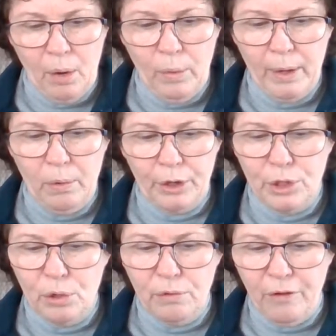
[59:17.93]
We were
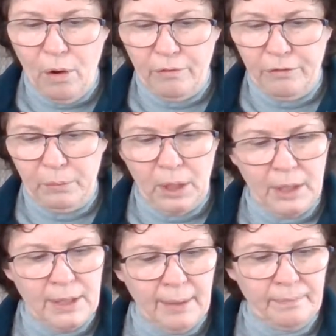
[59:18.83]
new folk from
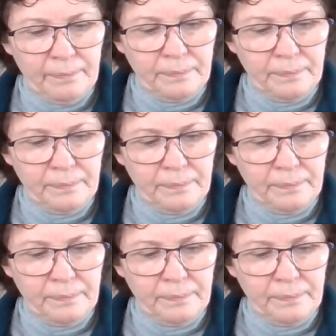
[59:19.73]
London.